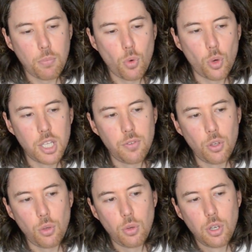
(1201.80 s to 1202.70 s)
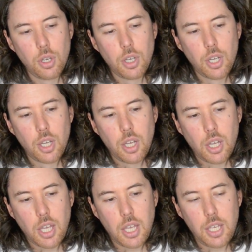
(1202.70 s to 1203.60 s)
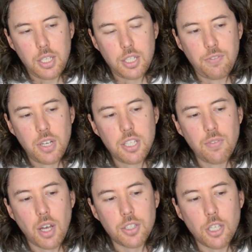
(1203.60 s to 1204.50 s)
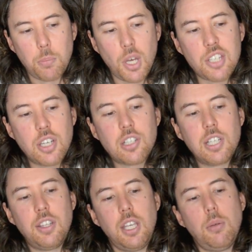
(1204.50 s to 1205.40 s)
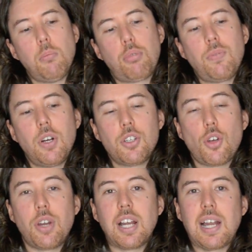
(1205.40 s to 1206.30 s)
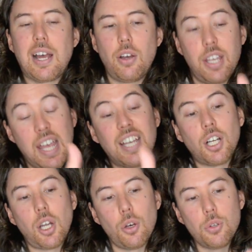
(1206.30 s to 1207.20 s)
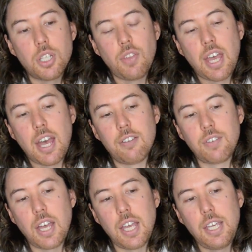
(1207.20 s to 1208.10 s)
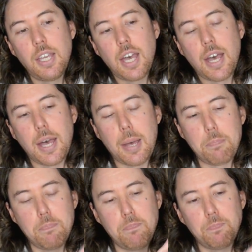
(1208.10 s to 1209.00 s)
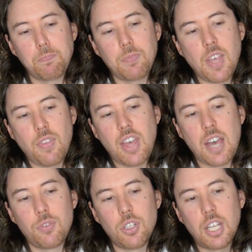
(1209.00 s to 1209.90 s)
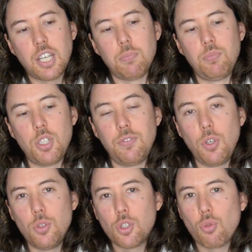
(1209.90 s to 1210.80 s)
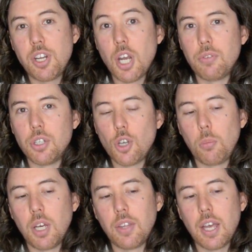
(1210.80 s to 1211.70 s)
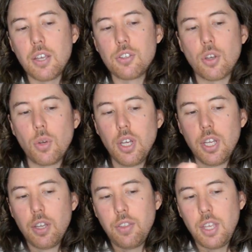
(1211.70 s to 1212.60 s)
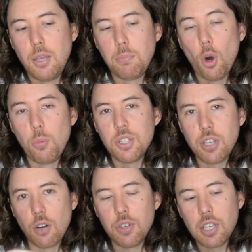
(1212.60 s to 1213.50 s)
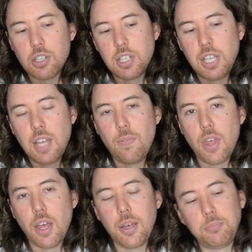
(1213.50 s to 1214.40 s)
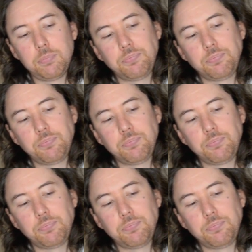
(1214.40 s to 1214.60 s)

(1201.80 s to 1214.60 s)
or give you a definitive answer. But essentially, the Profotos are enclosed, and they have and then they have like a diffuse screen over the top like that. So the bulb itself is actually in there,